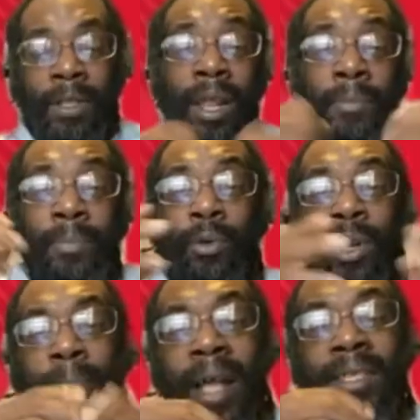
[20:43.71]
So let me
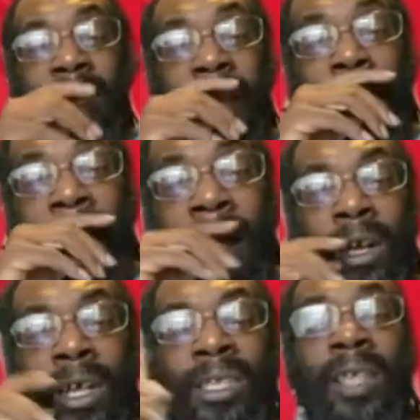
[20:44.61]
pull it back together now
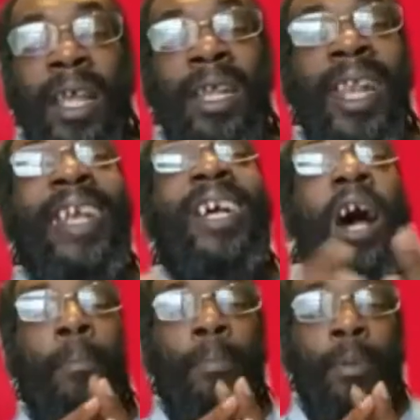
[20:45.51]
because it's a link
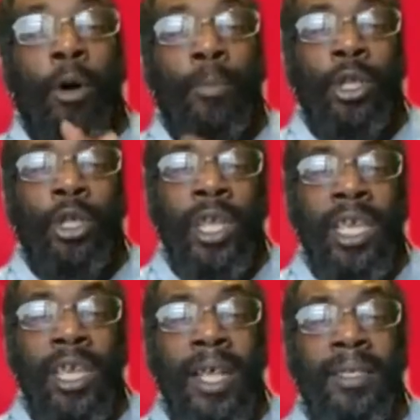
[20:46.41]
up
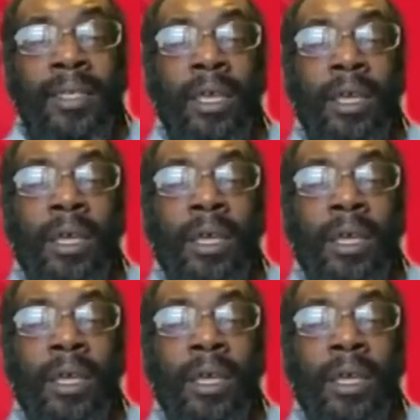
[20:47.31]
opportunity. I see.